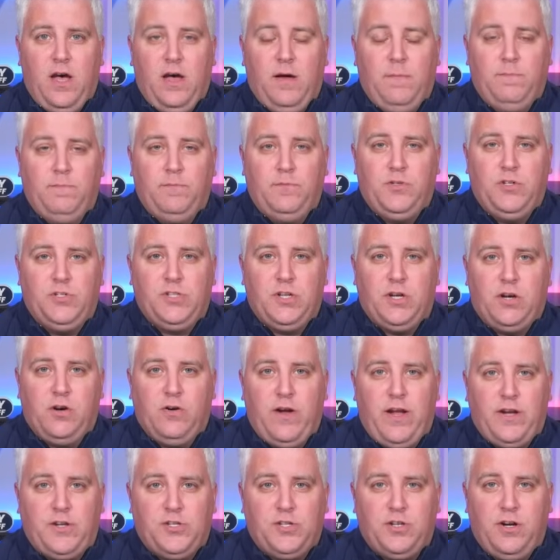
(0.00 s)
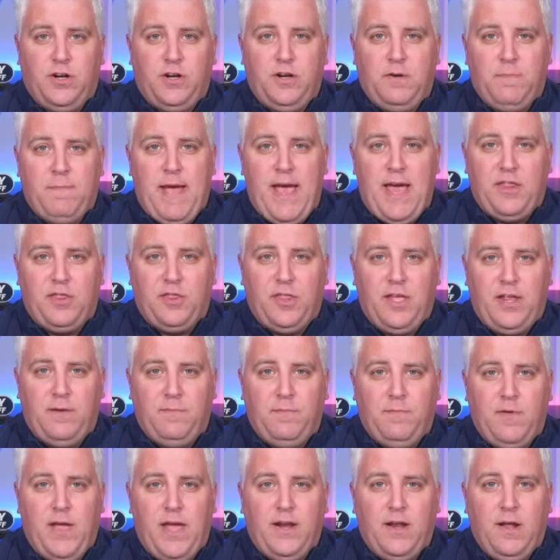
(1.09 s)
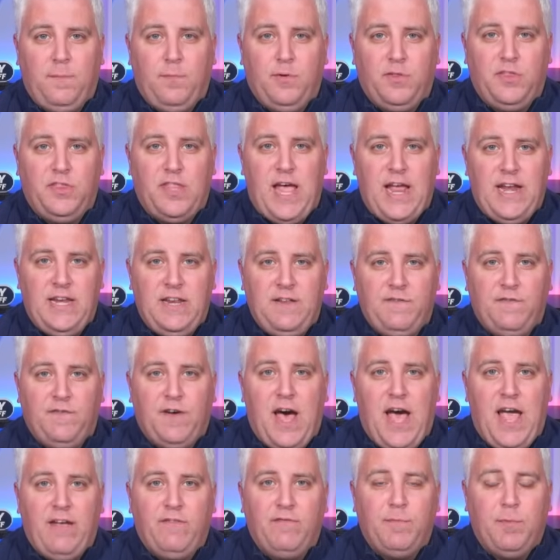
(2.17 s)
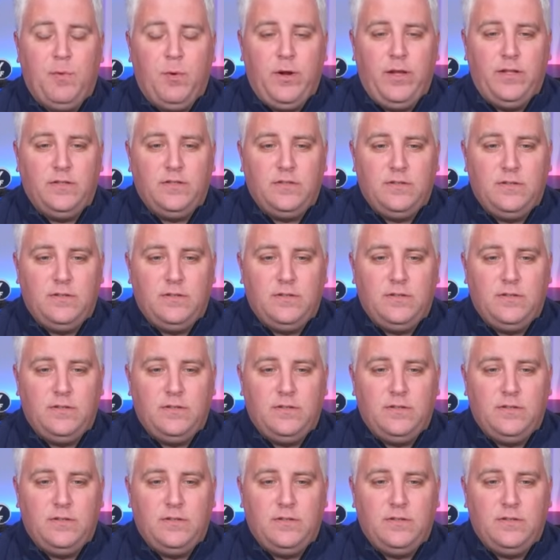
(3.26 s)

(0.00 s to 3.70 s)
just a correction on your math, they'd end up with 95 points.